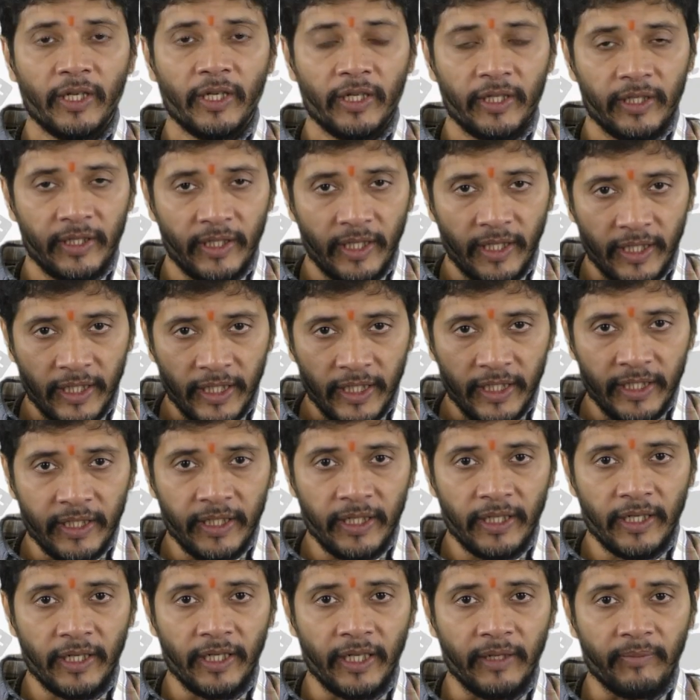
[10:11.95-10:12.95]
the
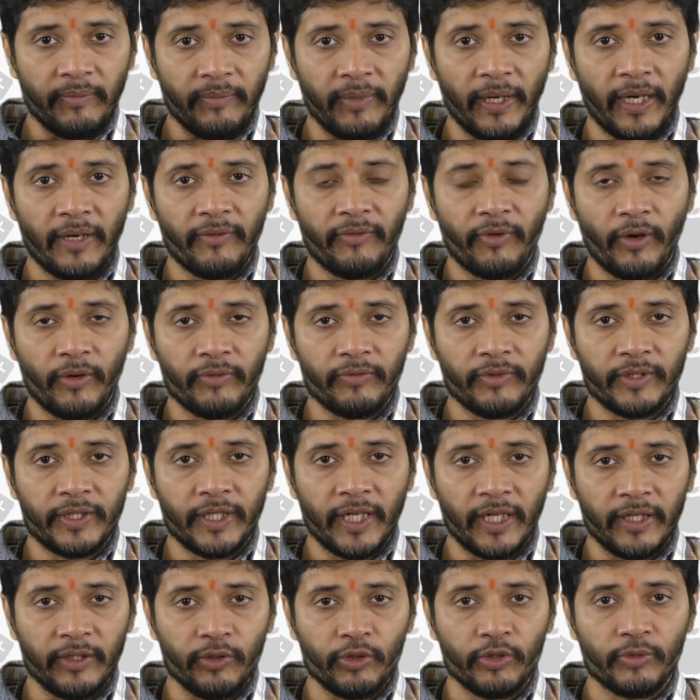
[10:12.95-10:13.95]
e-learning platforms which
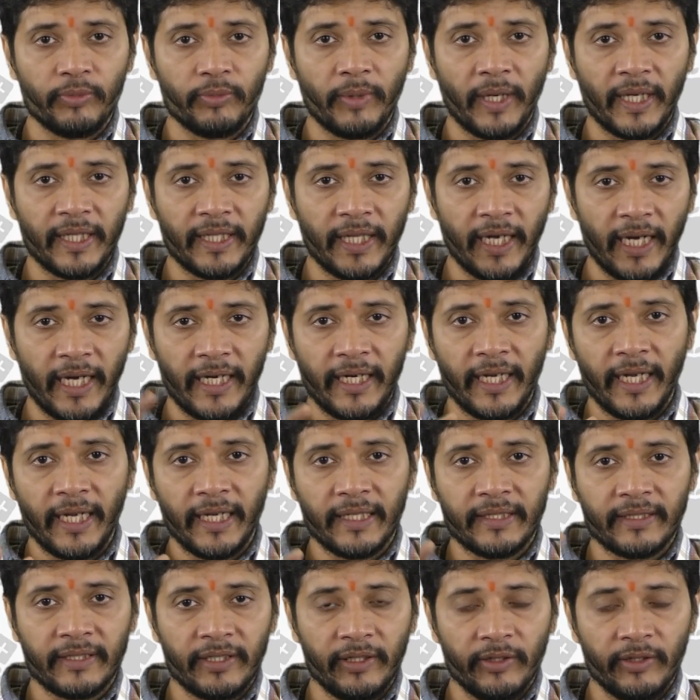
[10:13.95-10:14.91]
are used by the edX,